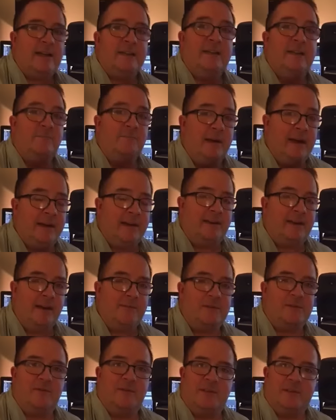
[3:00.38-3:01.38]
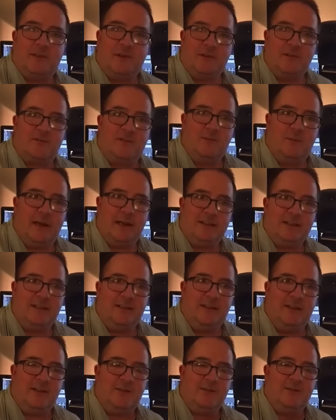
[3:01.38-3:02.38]
did many times with songs from Lazy
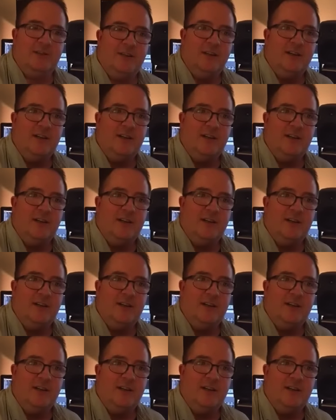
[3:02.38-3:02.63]
Town,